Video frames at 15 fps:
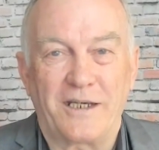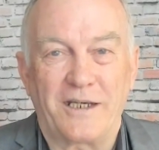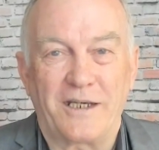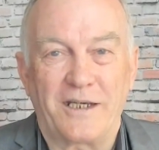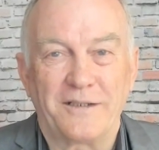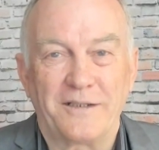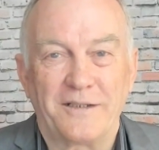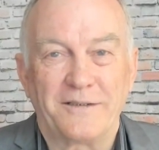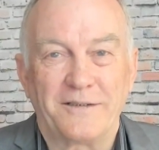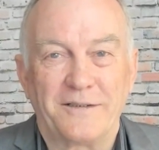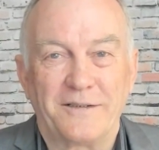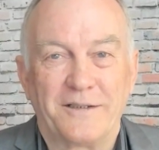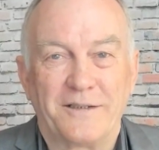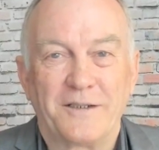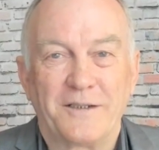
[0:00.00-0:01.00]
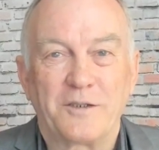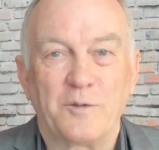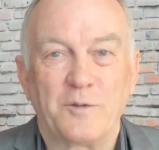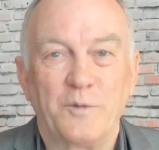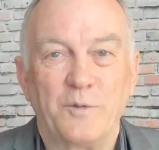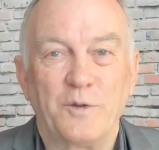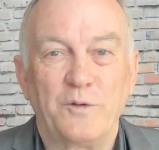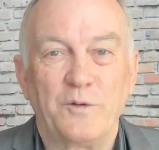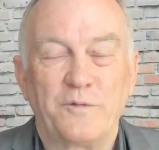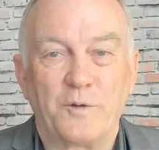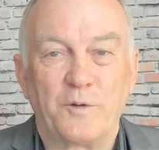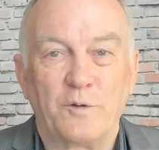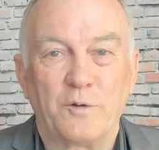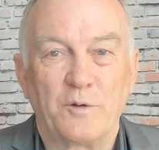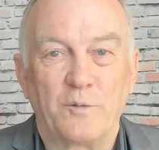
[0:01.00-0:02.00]
now to move
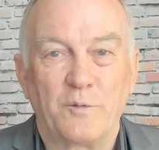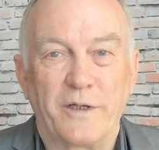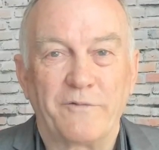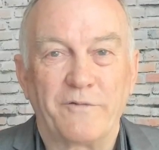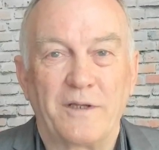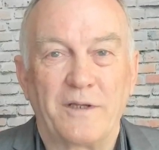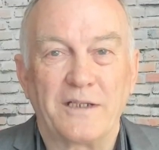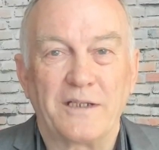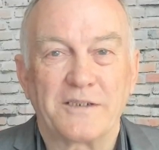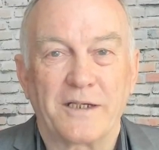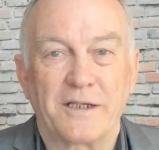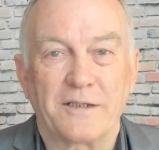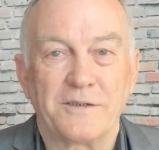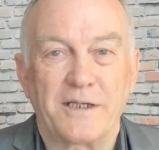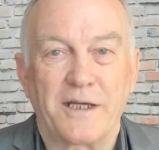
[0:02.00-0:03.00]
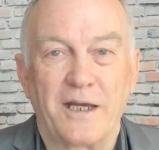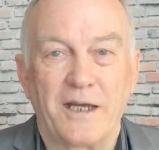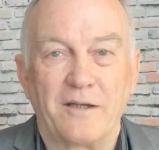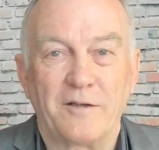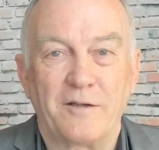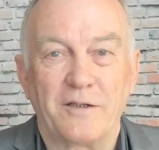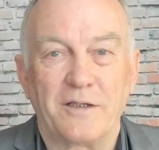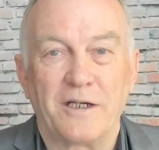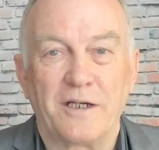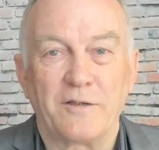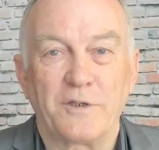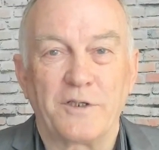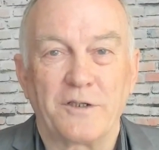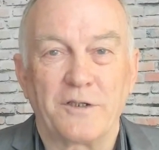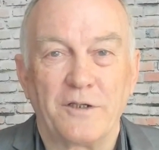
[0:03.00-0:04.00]
forward when everything settles down and
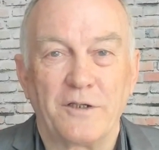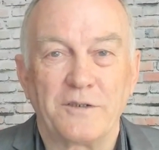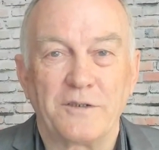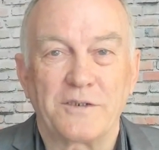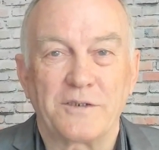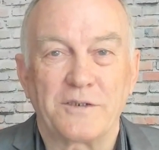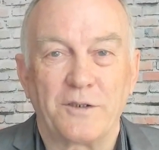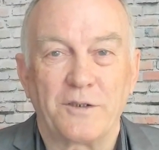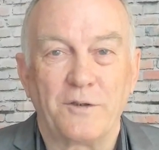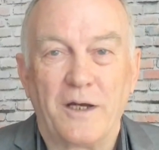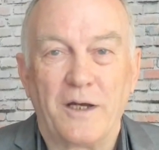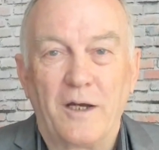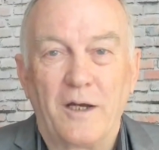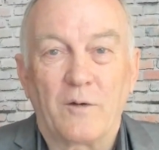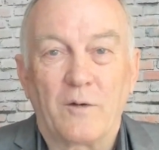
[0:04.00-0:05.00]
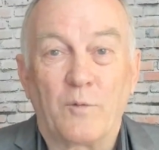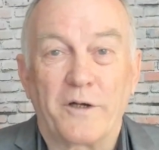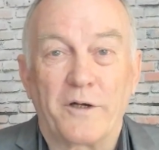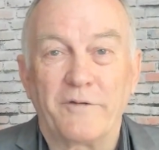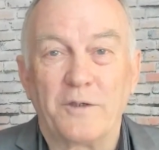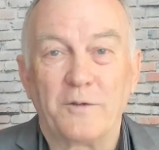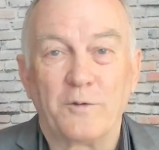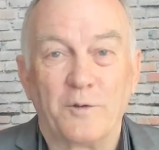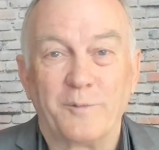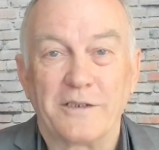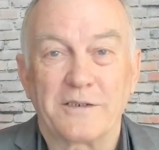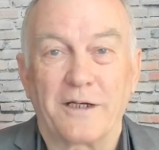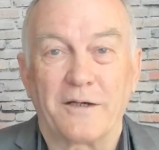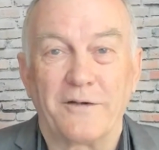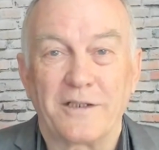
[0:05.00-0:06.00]
returns to whatever normal